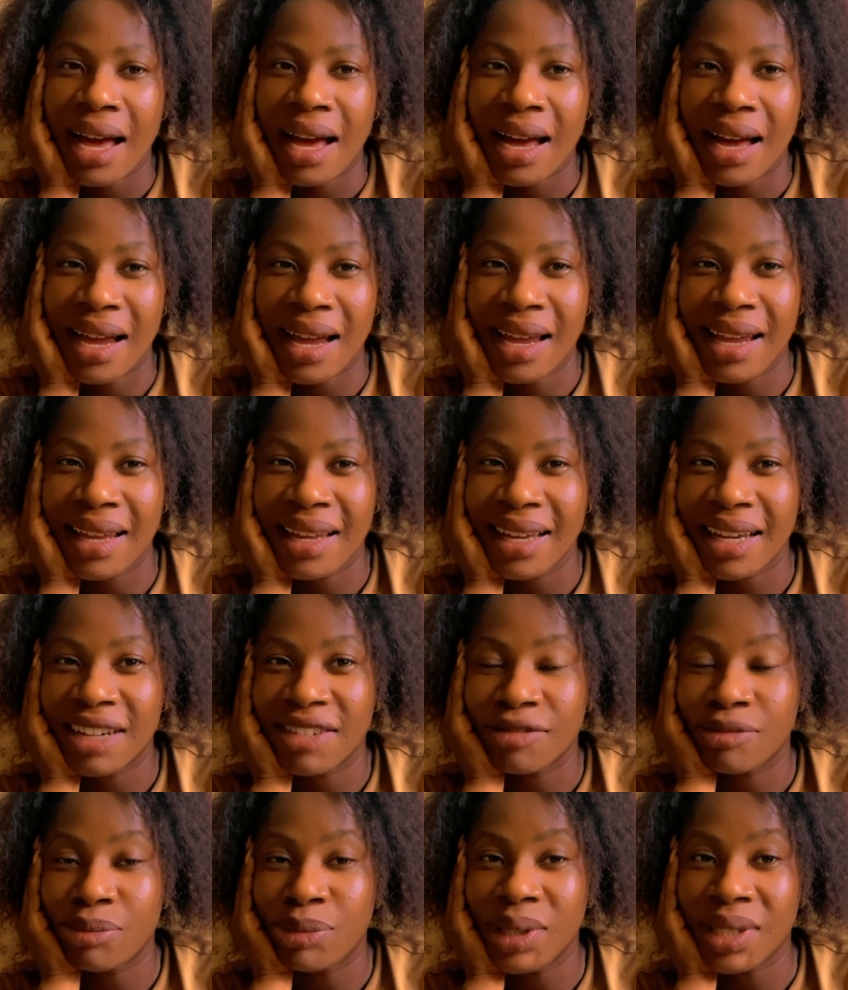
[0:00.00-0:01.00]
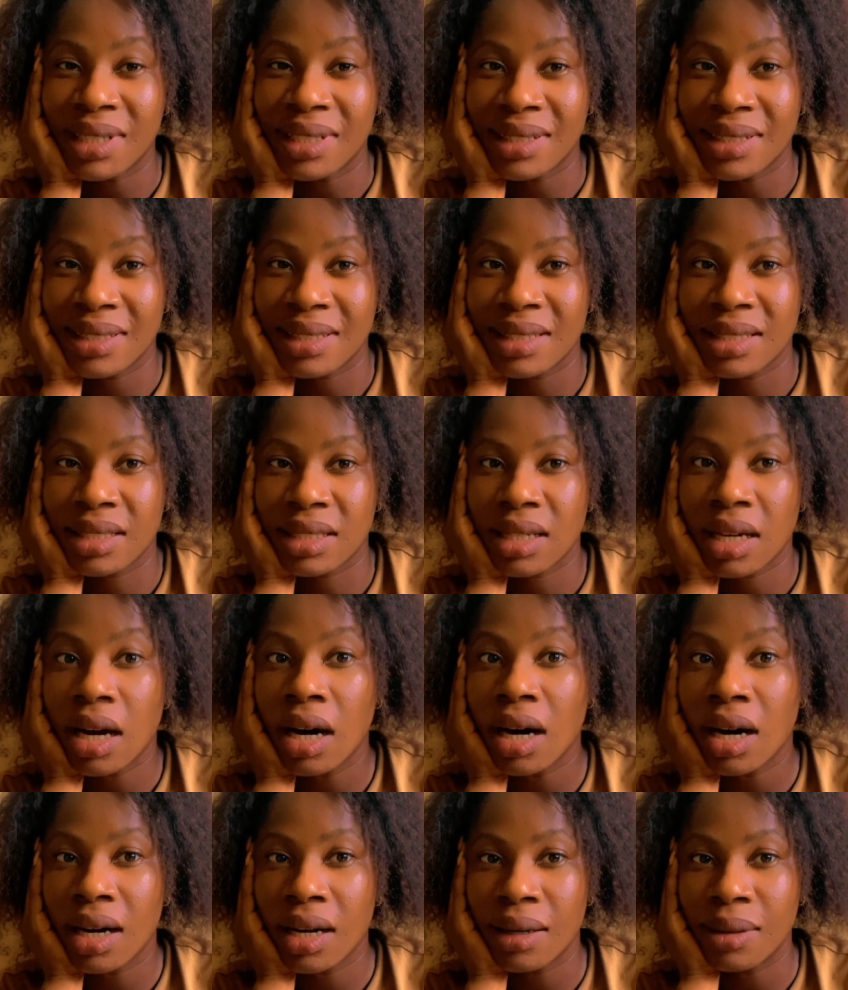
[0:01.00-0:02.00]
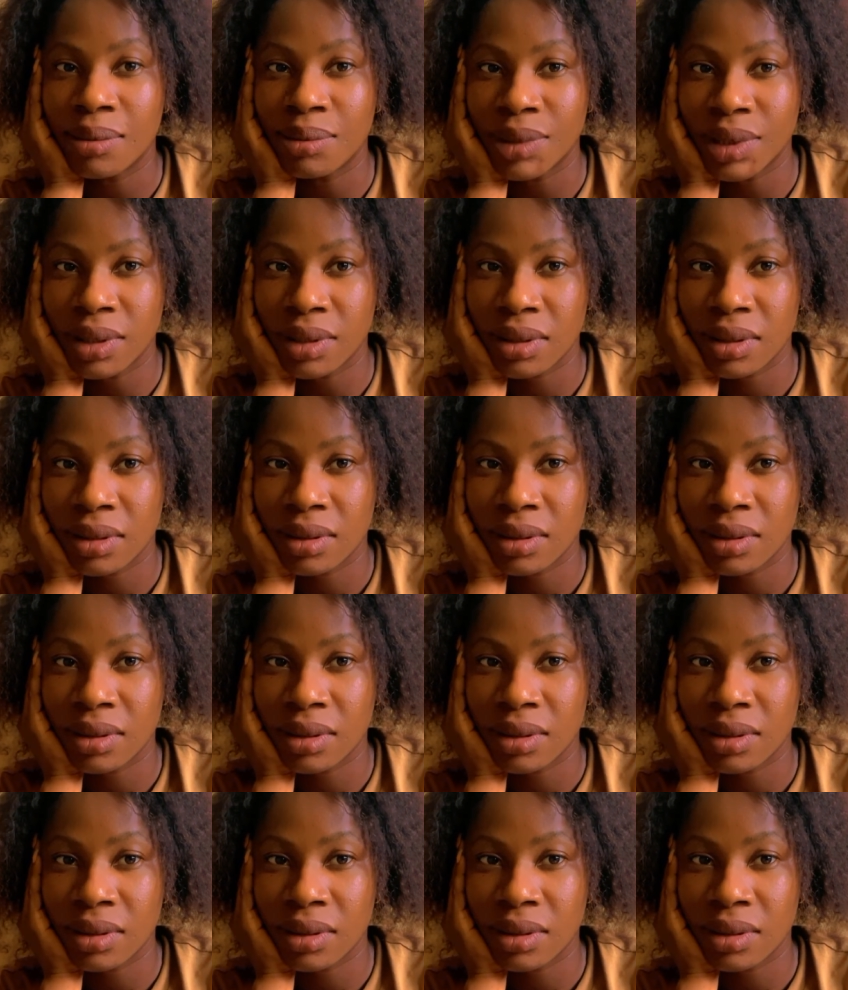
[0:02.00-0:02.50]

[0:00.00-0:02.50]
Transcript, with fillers: I have been scammed.